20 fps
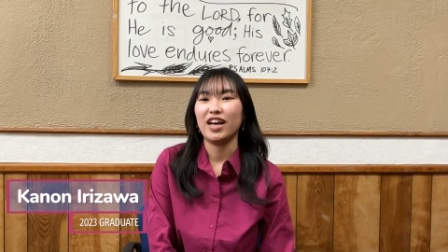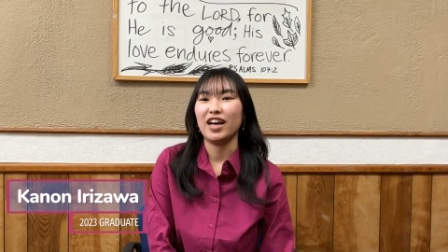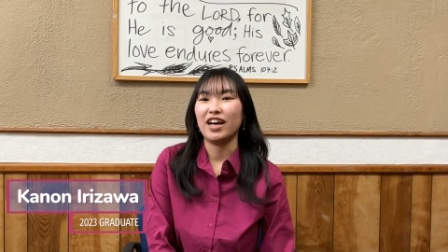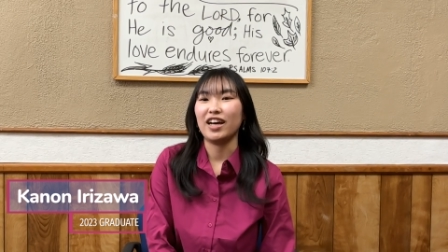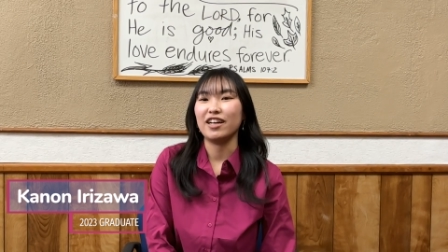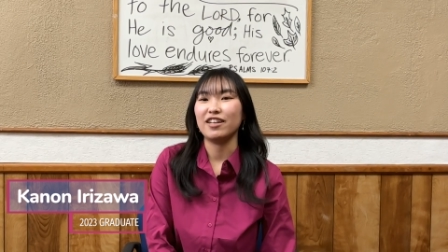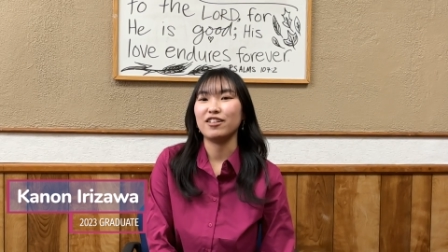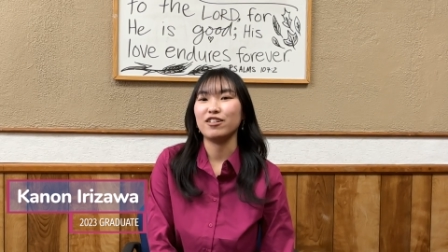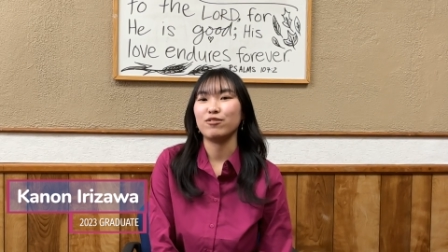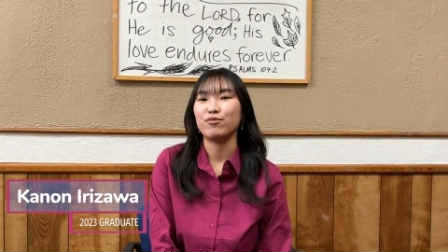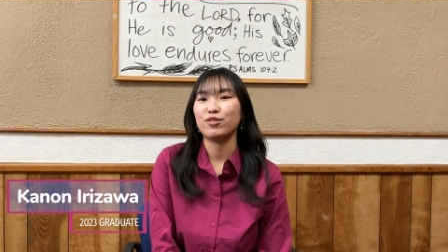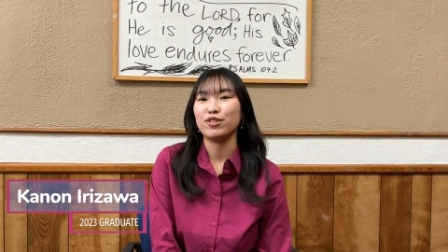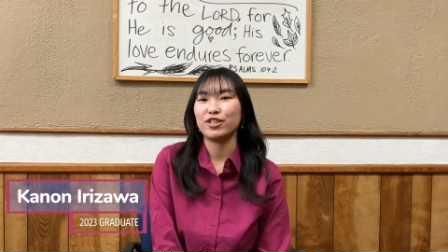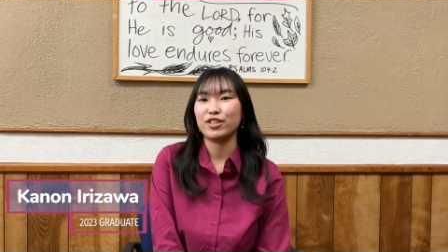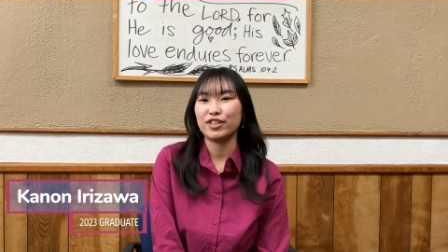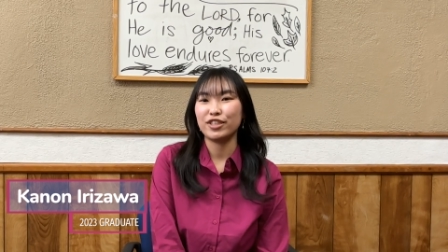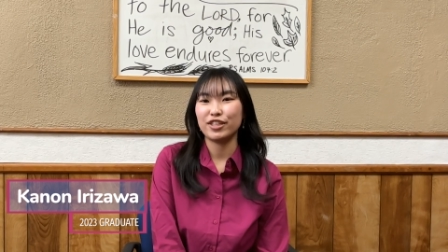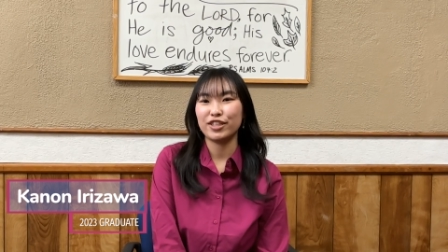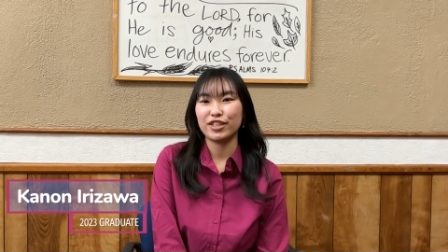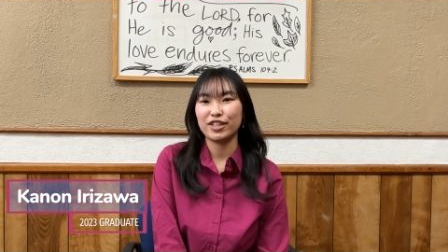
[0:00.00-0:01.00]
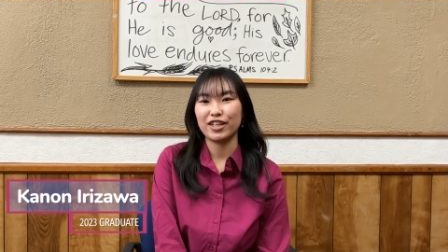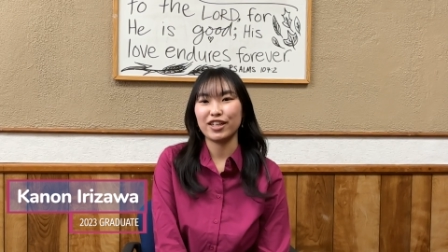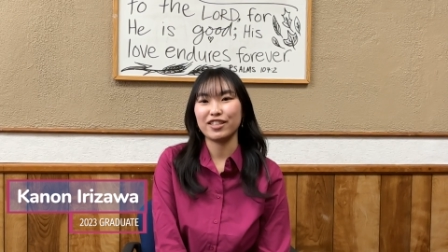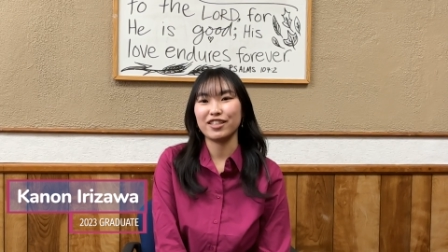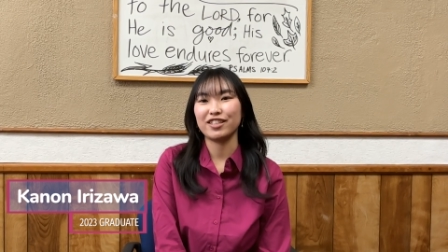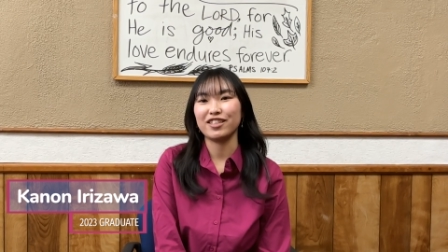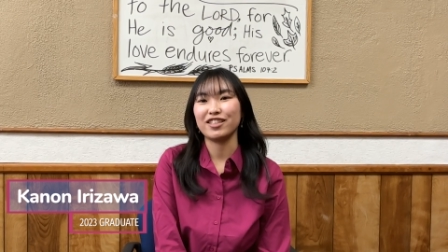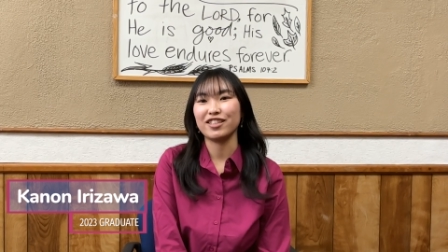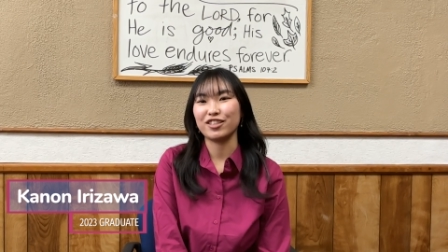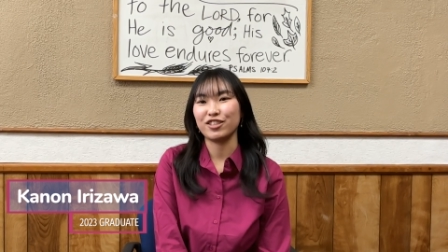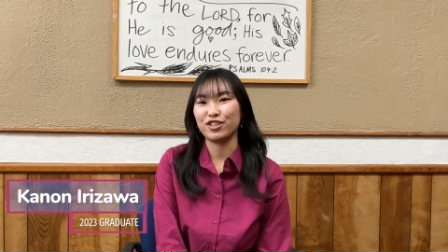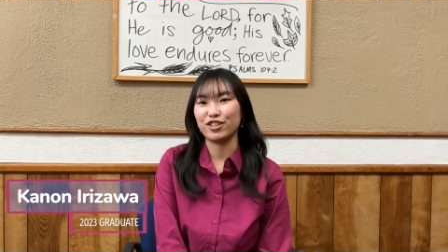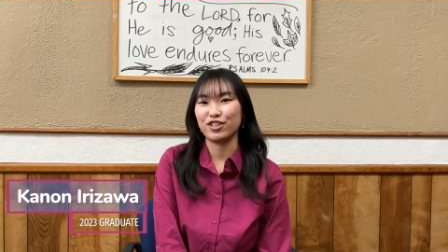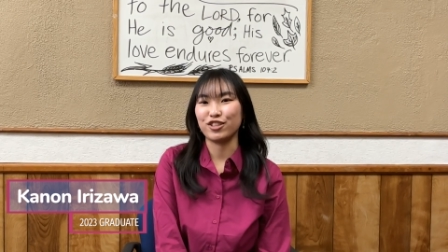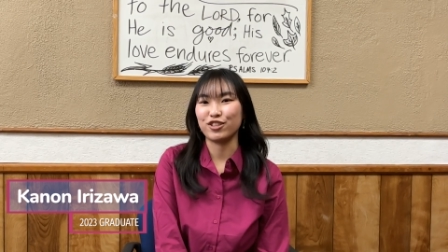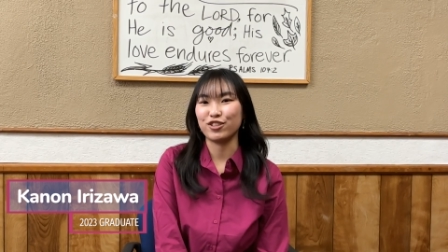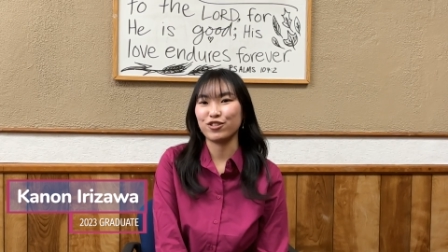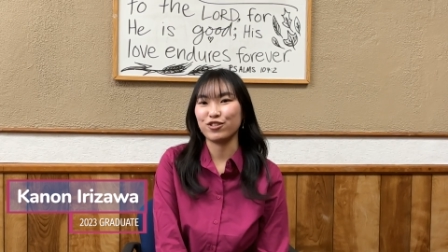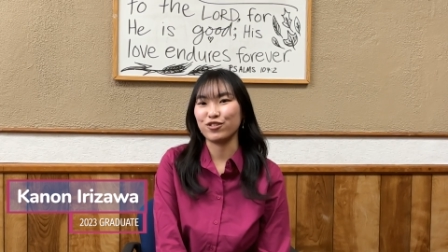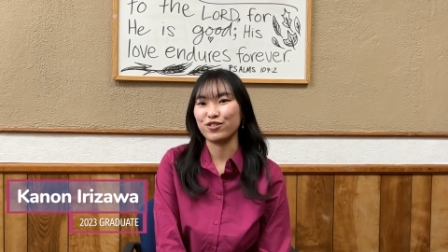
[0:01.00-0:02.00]
I live in here as an
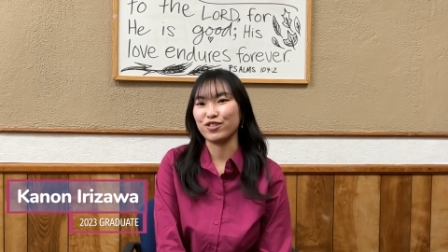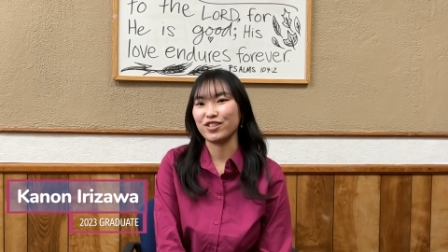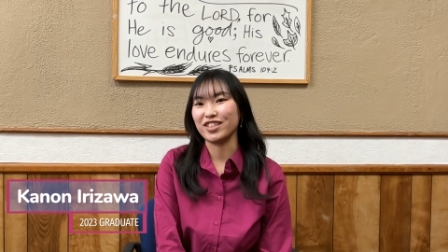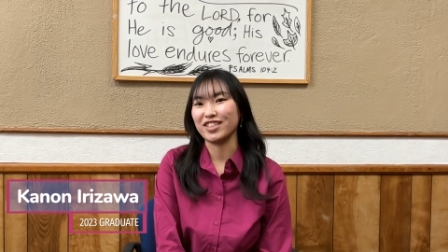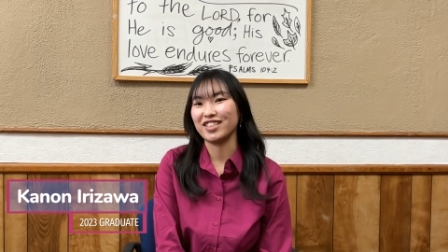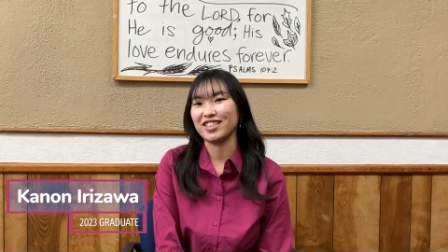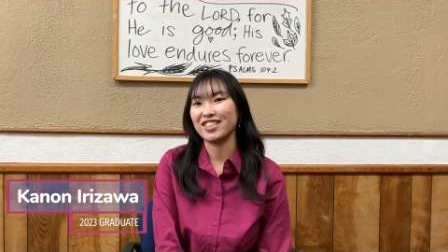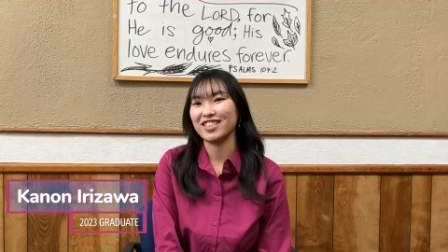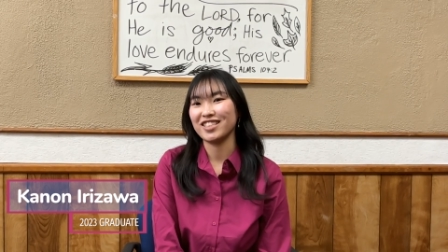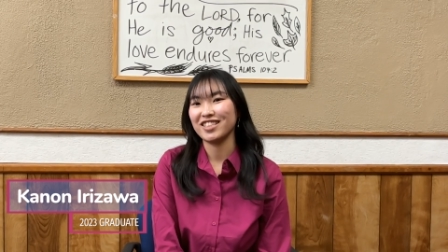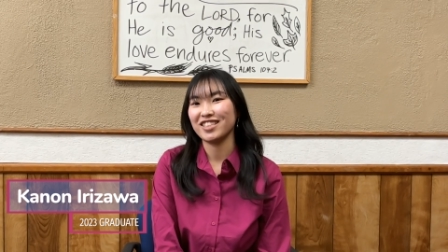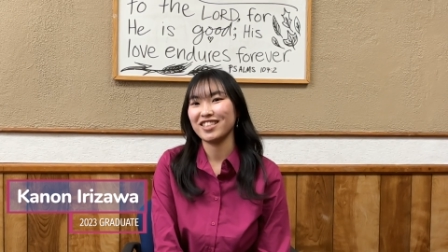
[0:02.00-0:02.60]
exchange student.